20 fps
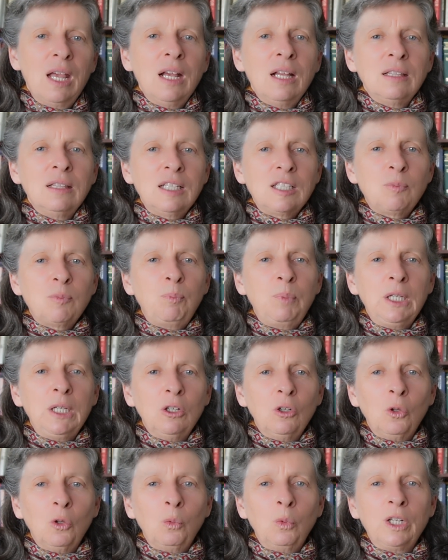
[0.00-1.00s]
This
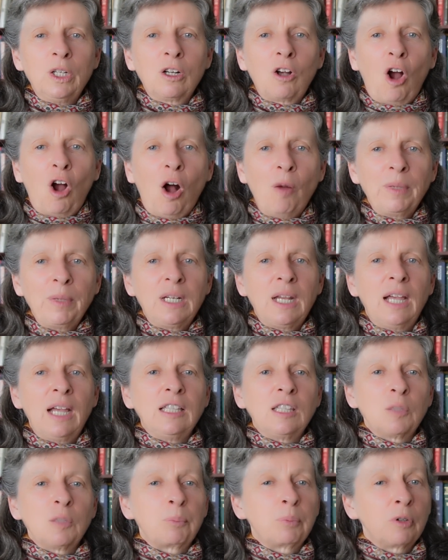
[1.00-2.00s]
bill would
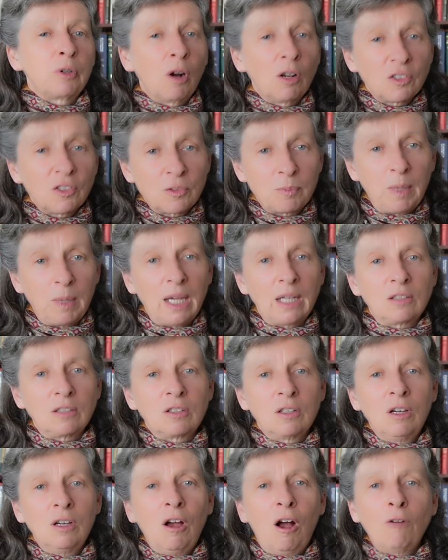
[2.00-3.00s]
accommodate the prospect
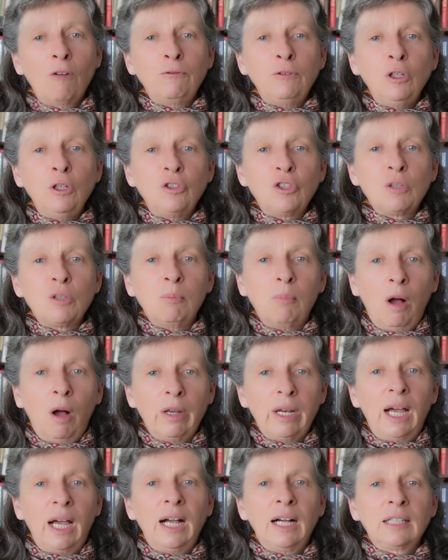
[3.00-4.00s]
of future
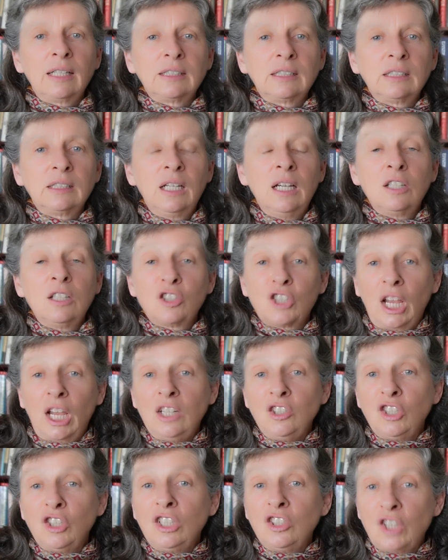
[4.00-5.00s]
monarchs
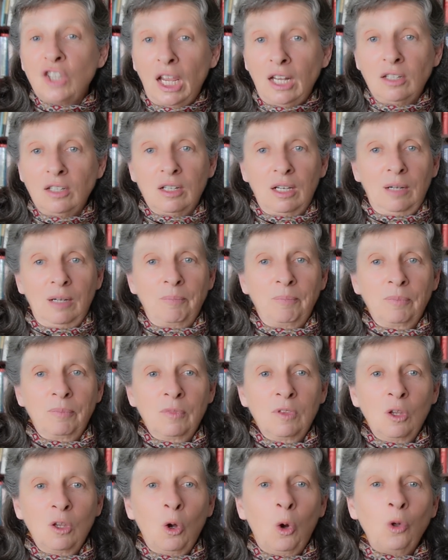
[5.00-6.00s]
changing gender
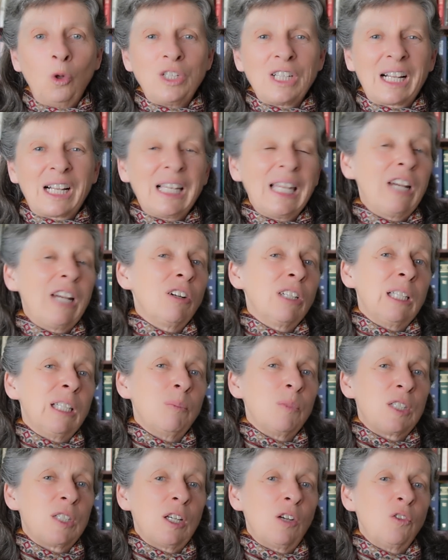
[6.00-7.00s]
or declaring
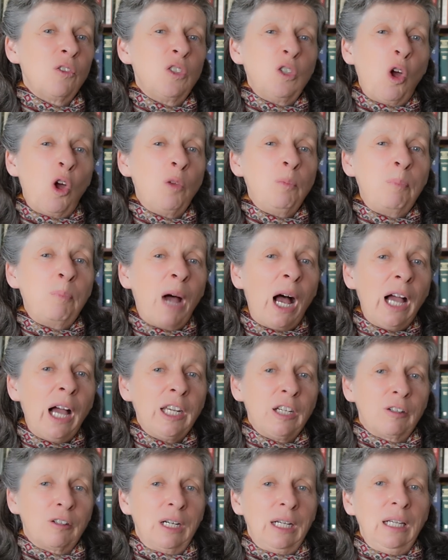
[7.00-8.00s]
themselves
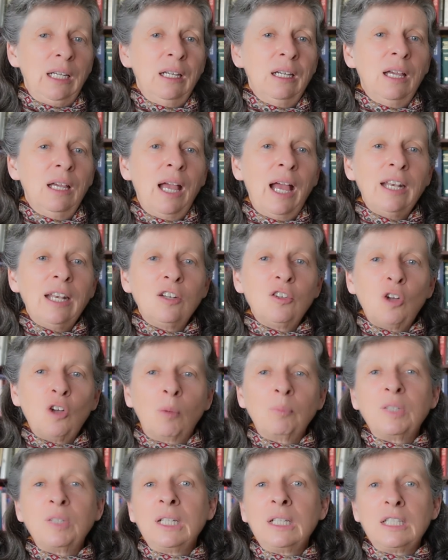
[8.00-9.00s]
non-binary and
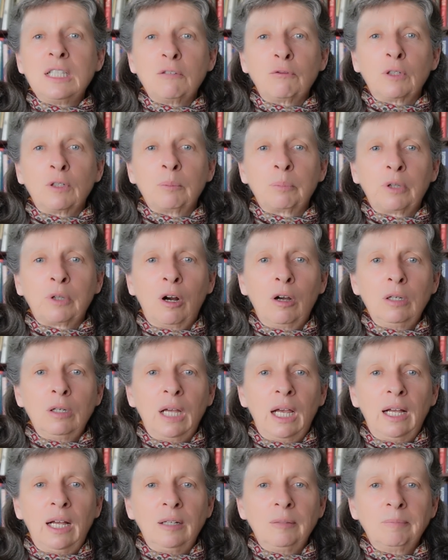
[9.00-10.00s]
adopting a different
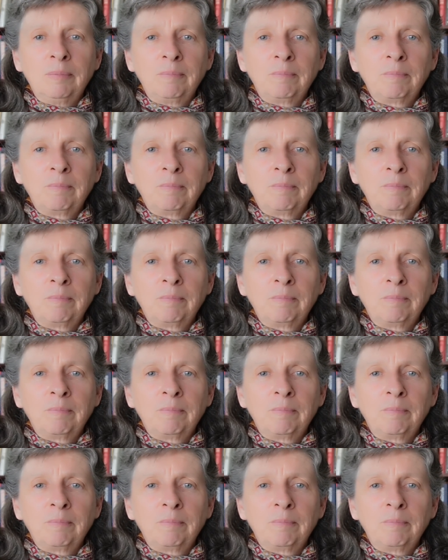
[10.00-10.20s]
pronoun.